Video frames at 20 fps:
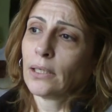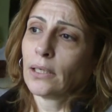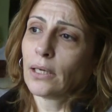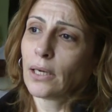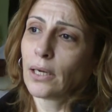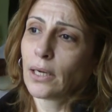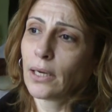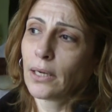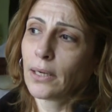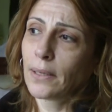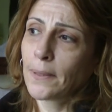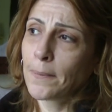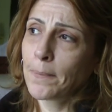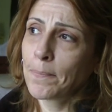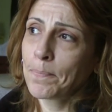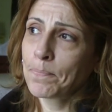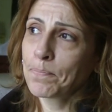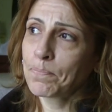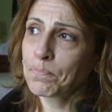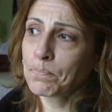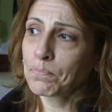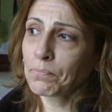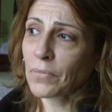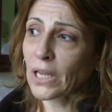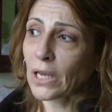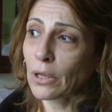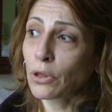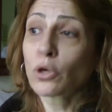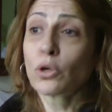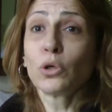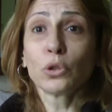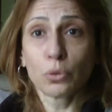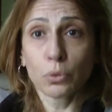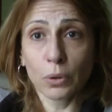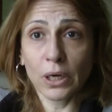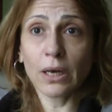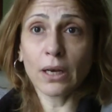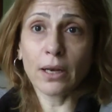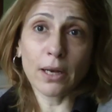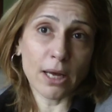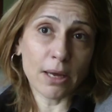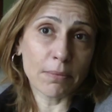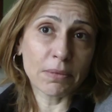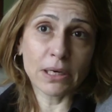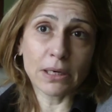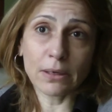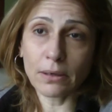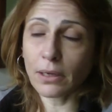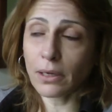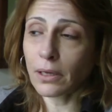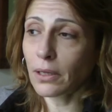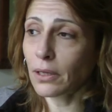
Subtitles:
The goodwill, I mean,